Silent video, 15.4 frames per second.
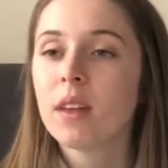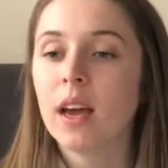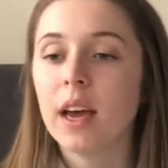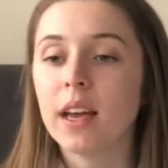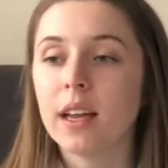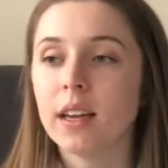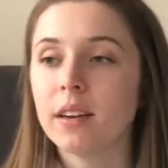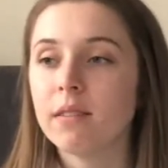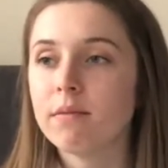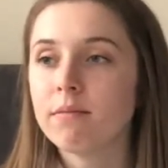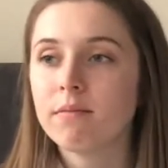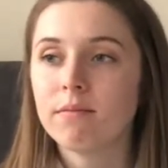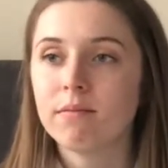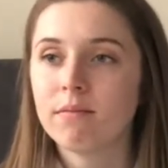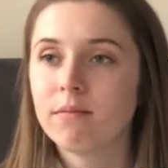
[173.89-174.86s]
and
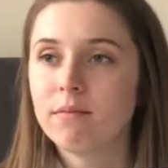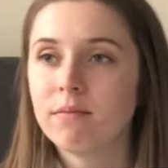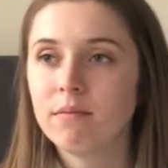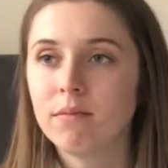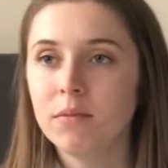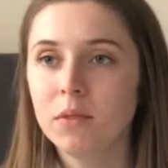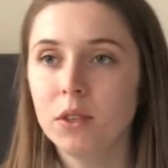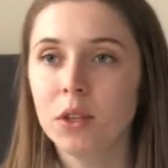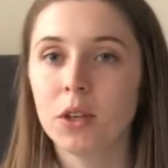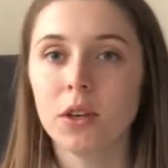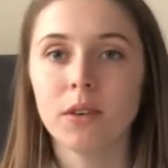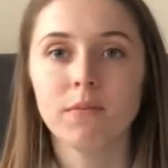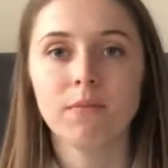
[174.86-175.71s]
you're